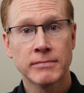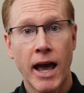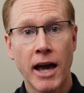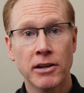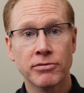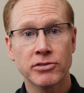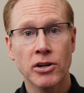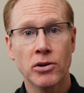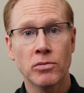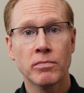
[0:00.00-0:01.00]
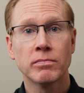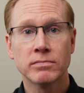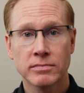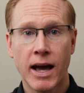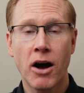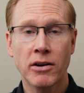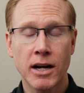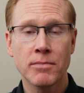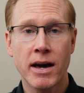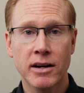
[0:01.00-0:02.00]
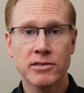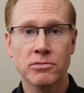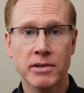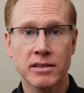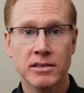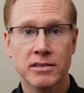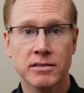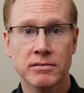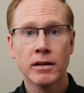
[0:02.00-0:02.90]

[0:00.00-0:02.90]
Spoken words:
And if so, how can I manage the risks?